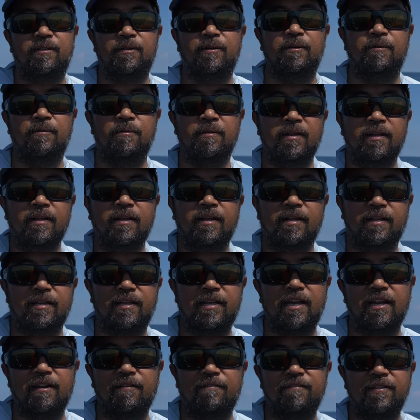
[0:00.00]
to
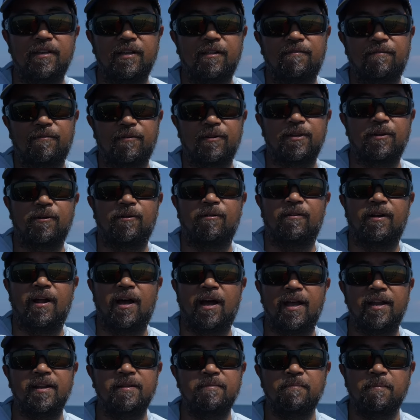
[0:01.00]
get a feel for your
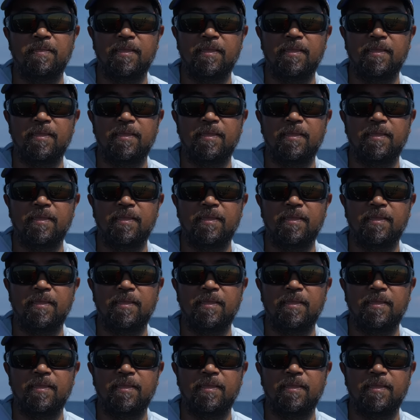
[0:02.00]
rod